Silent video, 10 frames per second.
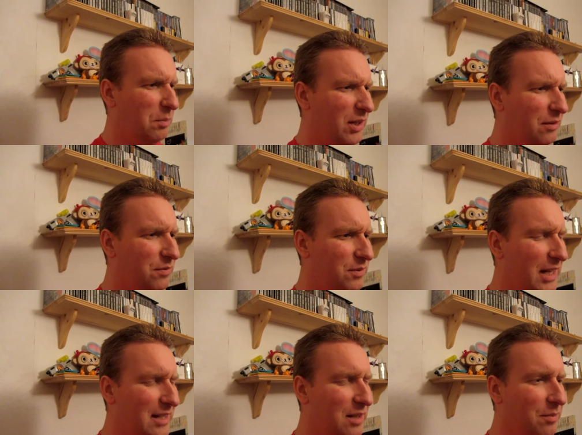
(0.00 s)
But they've
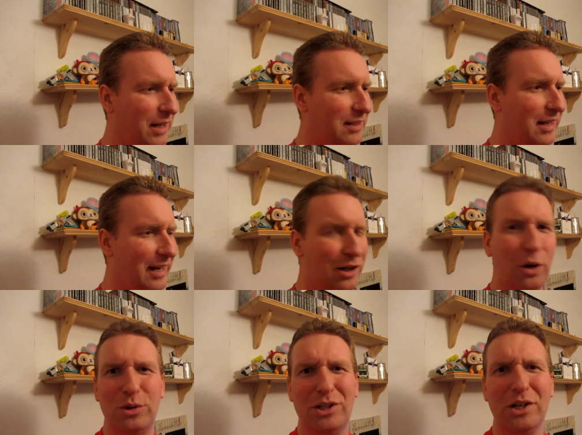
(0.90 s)
sent it back saying
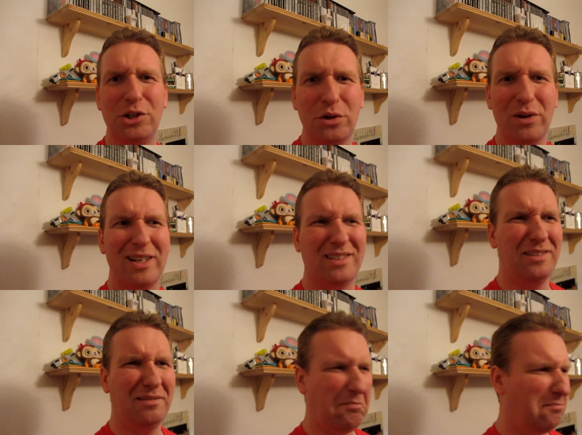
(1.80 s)
no such address.